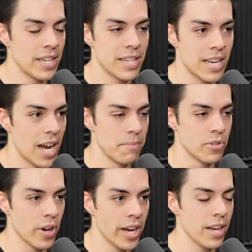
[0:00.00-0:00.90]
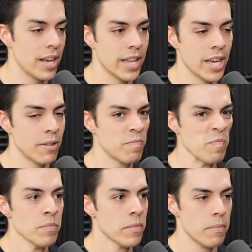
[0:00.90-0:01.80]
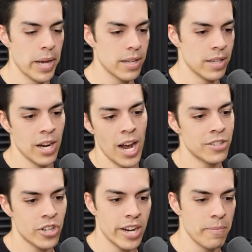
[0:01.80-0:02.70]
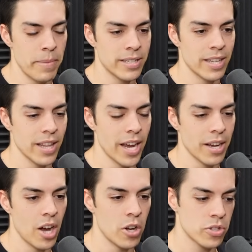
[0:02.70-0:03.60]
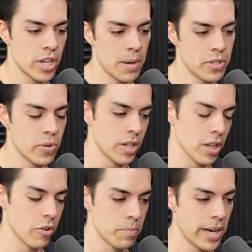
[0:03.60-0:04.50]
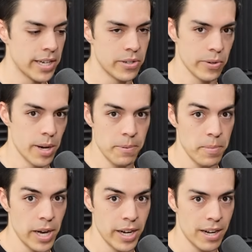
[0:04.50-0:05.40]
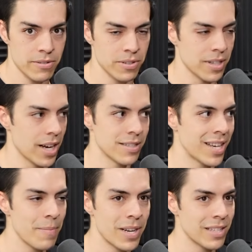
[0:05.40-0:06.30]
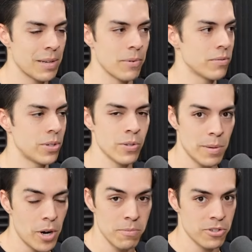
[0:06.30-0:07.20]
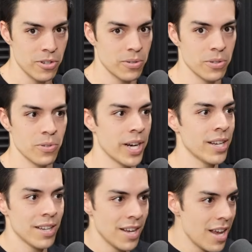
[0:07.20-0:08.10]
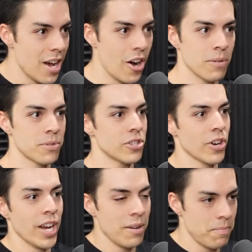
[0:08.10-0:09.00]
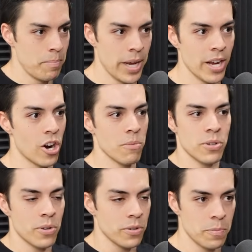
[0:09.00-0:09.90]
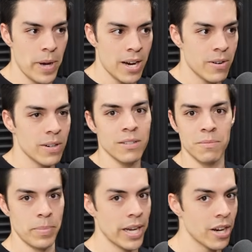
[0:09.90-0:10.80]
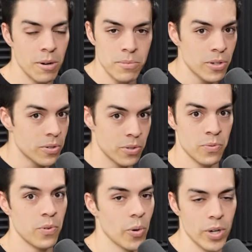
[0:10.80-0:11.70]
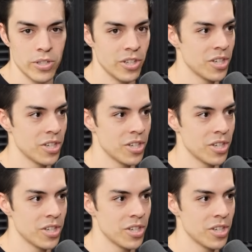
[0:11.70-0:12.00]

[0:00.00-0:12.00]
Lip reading: times, right? And then I try to mix in, like, alternate between a lower body to an upper body exercise, keeping it simple. Do some arm circles, right? Arms straight, big arm circles backwards, big arm circles forwards. You could